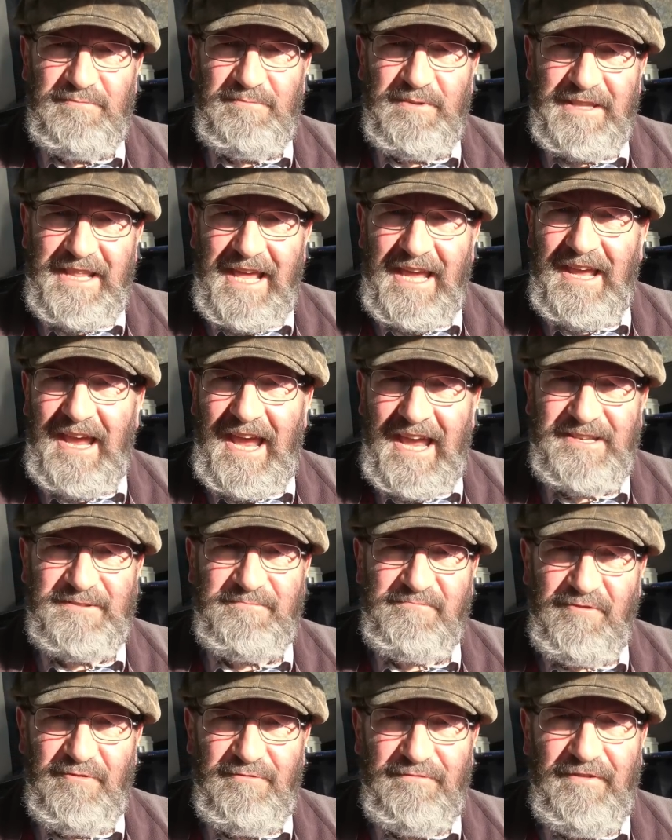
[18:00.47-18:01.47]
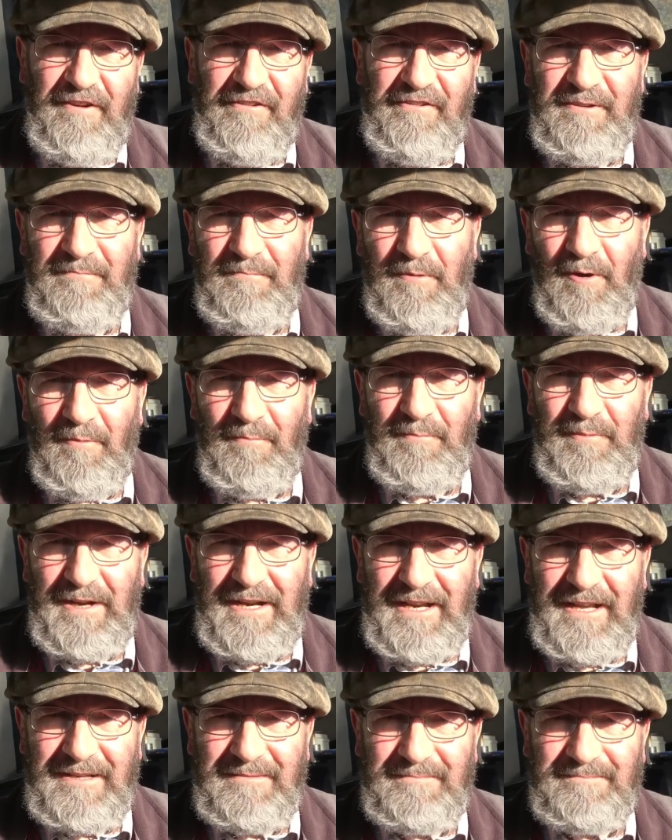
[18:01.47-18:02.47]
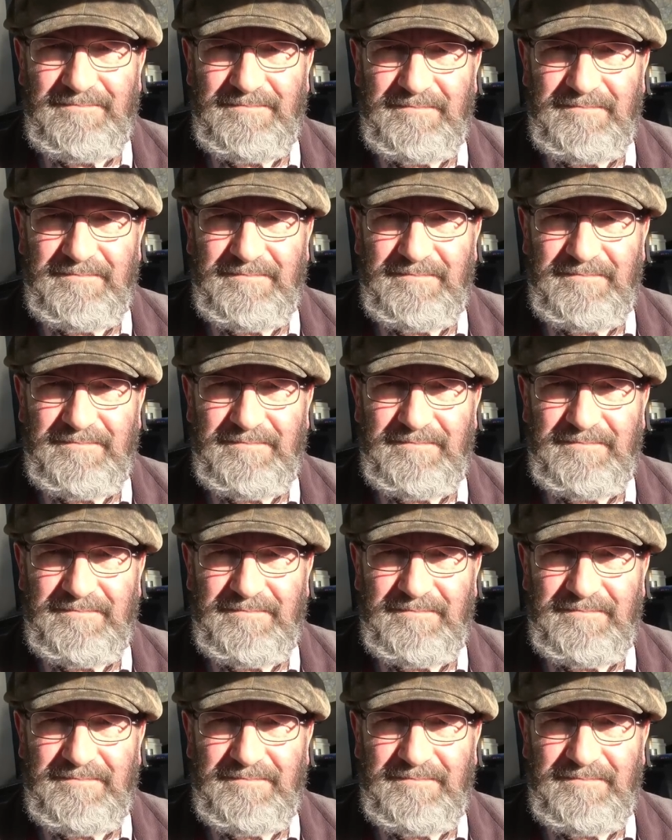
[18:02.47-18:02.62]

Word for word: but that has proved very popular.